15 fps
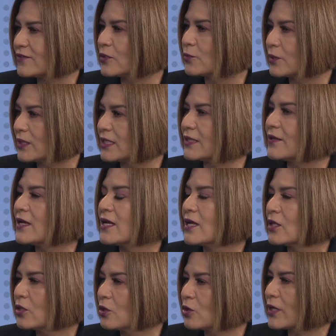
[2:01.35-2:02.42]
to really
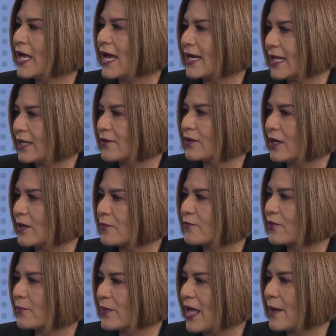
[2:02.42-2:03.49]
look at it
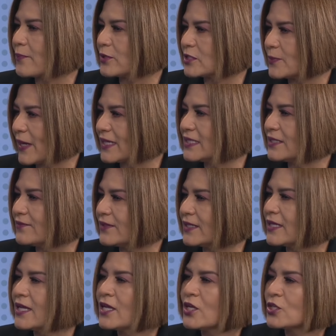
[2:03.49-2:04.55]
from that perspective. And
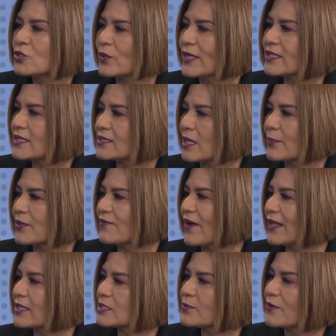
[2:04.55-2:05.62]
trying to stop the
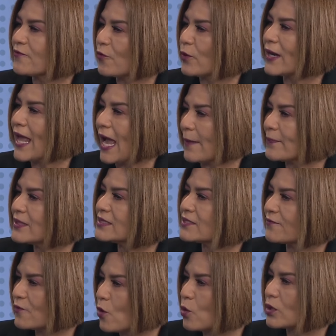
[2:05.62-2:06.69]
violence before it happens,
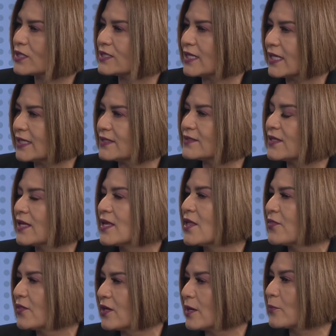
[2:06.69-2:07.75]
of course, is
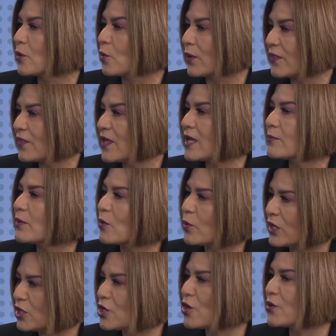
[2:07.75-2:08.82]
the number one thing. But we
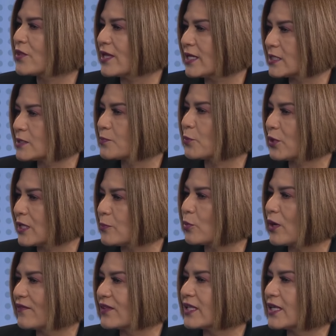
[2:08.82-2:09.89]
know that it's pretty
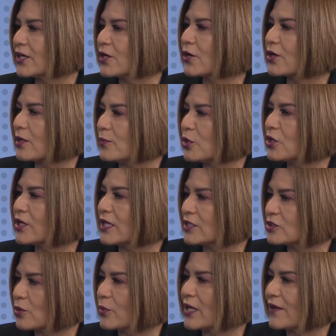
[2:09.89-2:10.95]
prevalent in our community, and
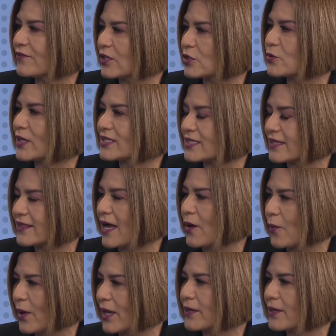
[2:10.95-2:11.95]
so we have to address it that way.